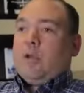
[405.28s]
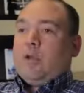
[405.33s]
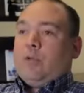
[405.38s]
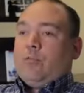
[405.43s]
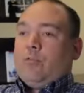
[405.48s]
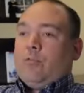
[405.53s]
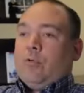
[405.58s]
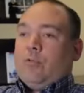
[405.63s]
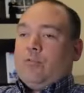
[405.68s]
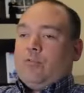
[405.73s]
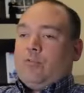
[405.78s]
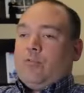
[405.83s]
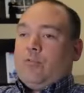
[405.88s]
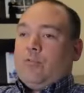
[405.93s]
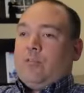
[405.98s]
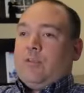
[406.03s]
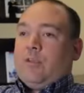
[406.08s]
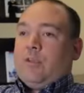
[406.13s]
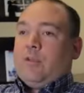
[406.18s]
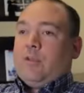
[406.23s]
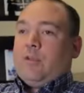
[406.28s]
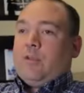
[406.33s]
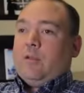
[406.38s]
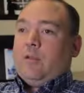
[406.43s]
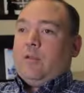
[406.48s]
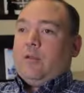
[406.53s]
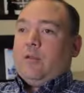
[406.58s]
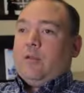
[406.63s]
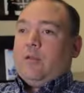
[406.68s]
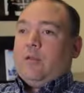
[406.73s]
I'd want to see
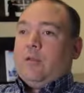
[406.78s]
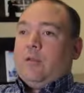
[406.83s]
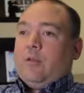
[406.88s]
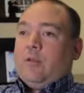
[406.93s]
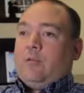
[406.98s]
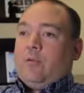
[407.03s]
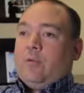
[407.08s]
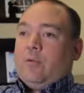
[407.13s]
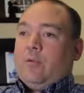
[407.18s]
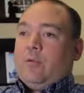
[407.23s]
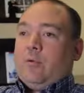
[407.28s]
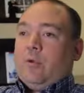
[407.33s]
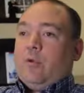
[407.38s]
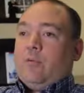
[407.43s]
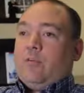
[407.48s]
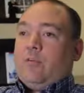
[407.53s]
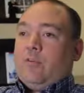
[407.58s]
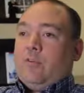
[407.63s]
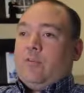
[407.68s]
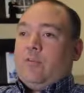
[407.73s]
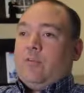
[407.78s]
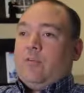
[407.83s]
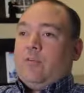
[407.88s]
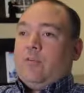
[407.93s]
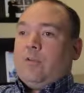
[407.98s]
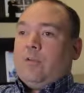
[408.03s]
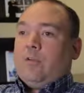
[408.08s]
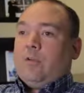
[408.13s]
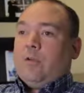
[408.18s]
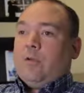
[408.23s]
a neurologist